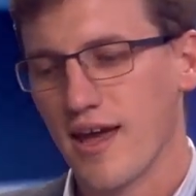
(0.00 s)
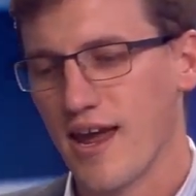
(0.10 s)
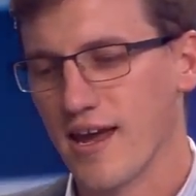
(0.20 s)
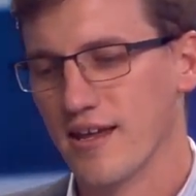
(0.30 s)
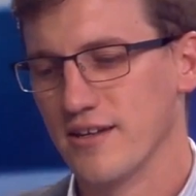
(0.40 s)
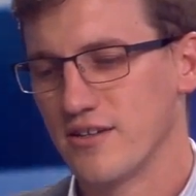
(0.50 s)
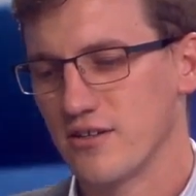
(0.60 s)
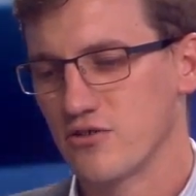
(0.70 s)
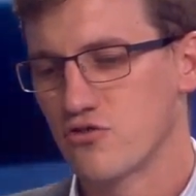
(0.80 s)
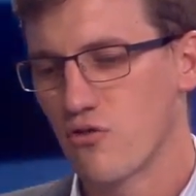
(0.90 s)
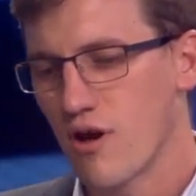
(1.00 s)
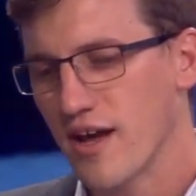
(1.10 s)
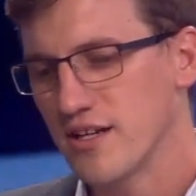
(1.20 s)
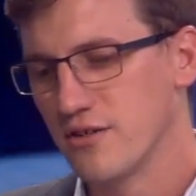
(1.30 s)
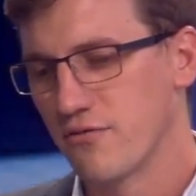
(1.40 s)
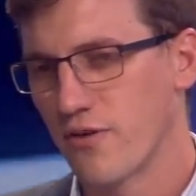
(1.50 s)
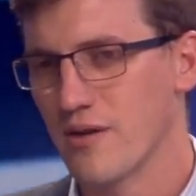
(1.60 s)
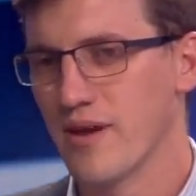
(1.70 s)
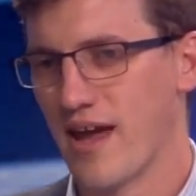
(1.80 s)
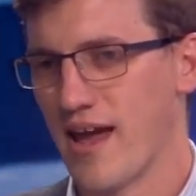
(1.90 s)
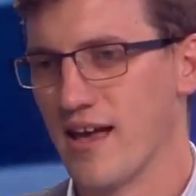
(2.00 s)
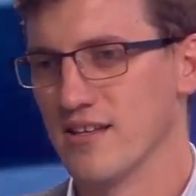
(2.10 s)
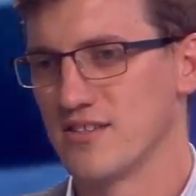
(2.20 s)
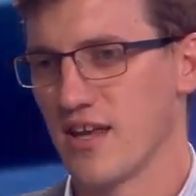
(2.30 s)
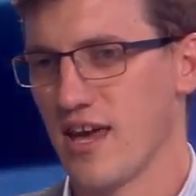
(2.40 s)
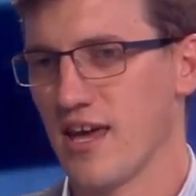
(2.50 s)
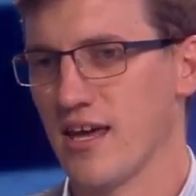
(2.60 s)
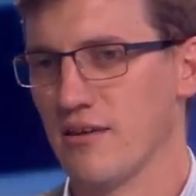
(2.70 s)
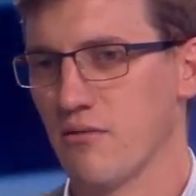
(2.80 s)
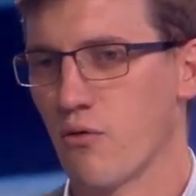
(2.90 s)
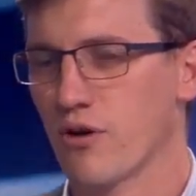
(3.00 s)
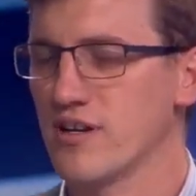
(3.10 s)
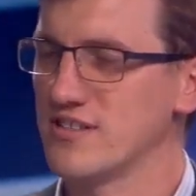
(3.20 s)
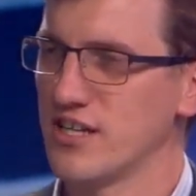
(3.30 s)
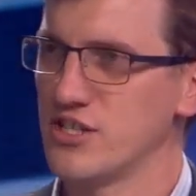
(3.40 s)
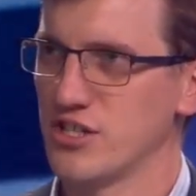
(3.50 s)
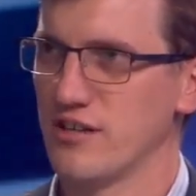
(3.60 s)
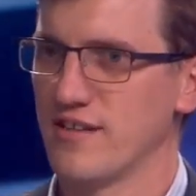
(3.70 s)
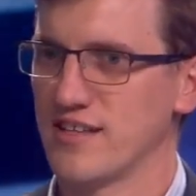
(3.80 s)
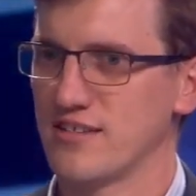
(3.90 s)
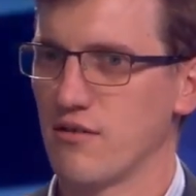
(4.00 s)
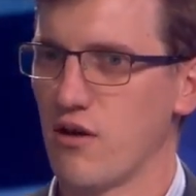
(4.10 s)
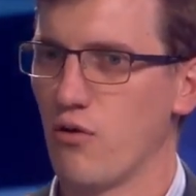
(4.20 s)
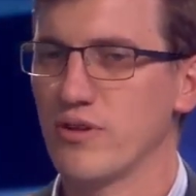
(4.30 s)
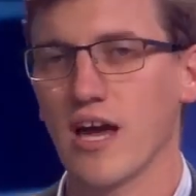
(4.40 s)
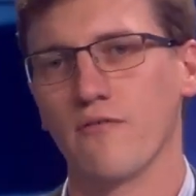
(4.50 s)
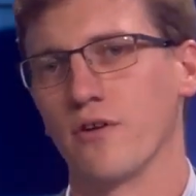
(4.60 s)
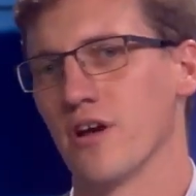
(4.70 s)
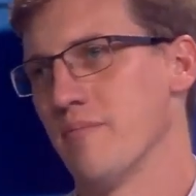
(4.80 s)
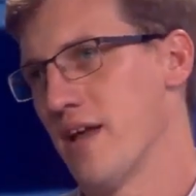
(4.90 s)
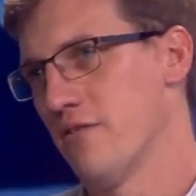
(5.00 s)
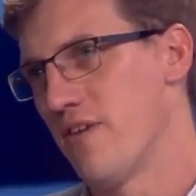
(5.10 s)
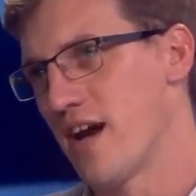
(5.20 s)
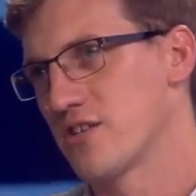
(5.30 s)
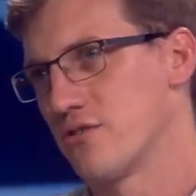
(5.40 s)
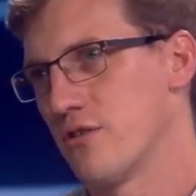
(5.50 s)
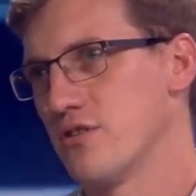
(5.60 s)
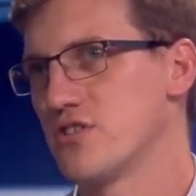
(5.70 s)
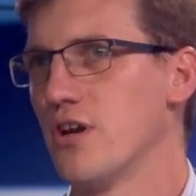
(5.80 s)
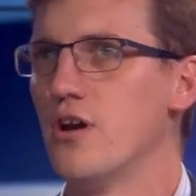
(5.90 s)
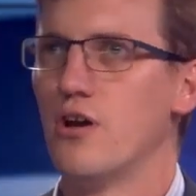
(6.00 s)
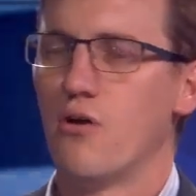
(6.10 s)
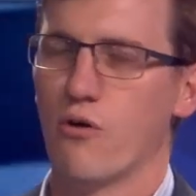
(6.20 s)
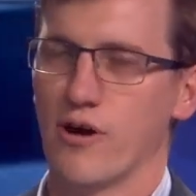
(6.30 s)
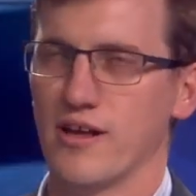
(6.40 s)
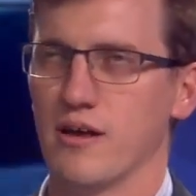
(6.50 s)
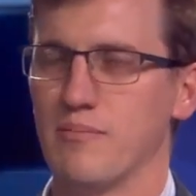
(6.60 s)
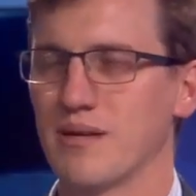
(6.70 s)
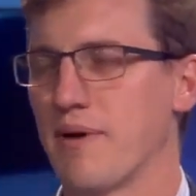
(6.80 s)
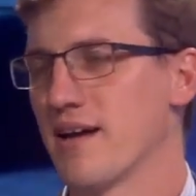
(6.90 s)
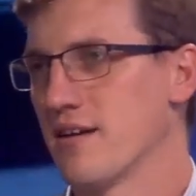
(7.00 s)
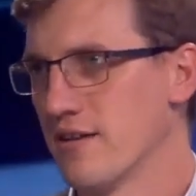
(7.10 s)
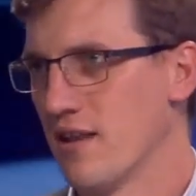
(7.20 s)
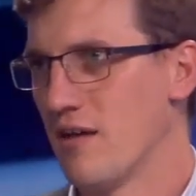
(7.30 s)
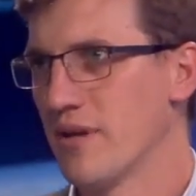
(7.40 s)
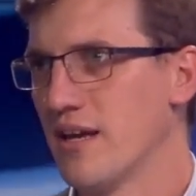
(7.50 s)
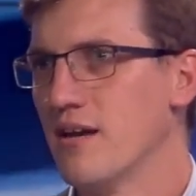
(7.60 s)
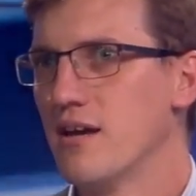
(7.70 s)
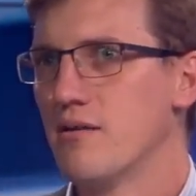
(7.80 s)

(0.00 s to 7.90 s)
And trying to frame it as a organization that's only out for gun manufacturers or a, a big bad gun lobby